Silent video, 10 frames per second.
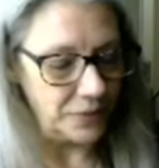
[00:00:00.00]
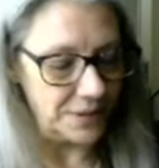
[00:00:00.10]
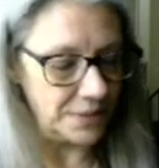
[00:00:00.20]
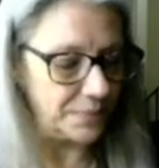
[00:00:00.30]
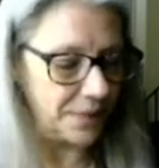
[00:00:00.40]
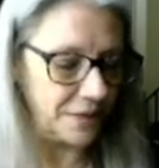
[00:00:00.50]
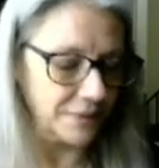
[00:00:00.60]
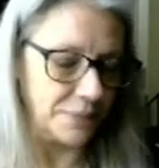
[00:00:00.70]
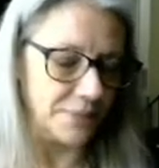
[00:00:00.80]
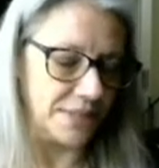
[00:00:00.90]
above,
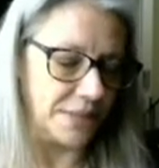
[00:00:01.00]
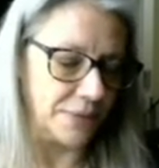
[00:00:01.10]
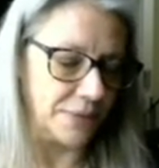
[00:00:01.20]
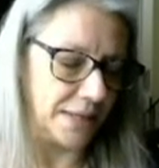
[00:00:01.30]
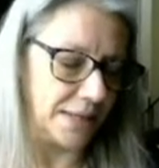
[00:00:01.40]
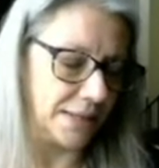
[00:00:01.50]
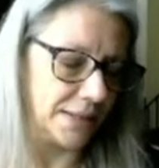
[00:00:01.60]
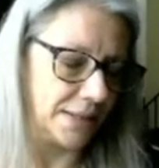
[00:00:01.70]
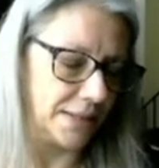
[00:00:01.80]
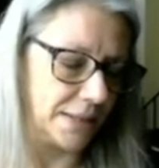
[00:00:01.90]
let me see what they,
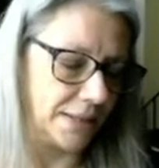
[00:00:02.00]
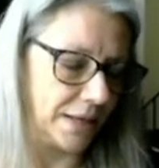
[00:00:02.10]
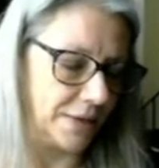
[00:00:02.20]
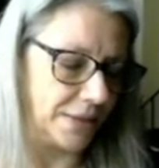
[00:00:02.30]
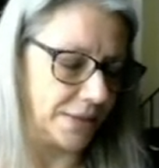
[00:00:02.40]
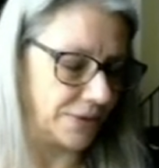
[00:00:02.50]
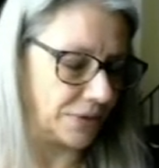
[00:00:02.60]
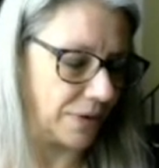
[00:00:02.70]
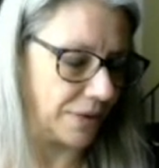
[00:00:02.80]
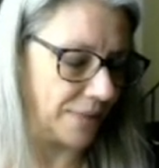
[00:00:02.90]
how they
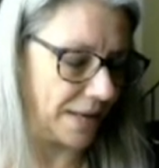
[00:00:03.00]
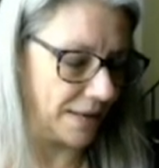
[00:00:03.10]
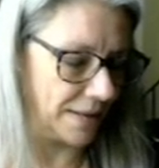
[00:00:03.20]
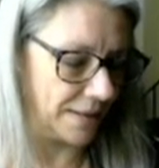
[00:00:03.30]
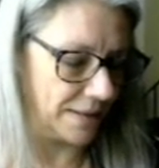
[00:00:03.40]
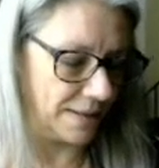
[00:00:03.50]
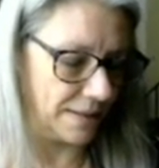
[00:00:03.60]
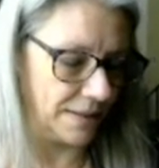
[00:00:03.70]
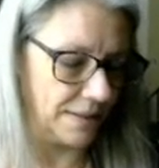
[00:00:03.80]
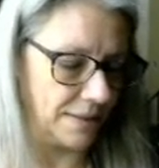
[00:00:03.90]
describe that
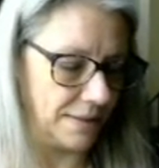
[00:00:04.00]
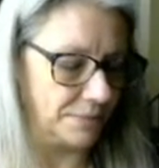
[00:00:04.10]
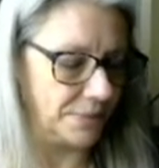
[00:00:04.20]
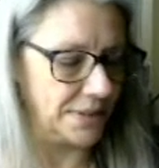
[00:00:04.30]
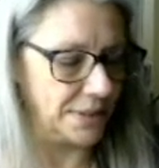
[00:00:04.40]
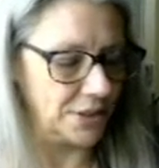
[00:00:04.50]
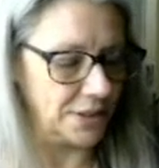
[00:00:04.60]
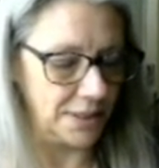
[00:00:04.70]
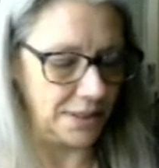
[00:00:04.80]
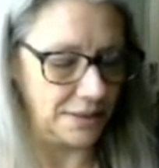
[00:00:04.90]
position
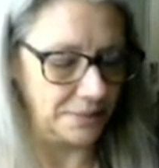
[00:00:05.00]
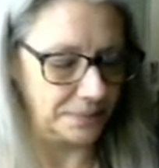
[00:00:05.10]
again.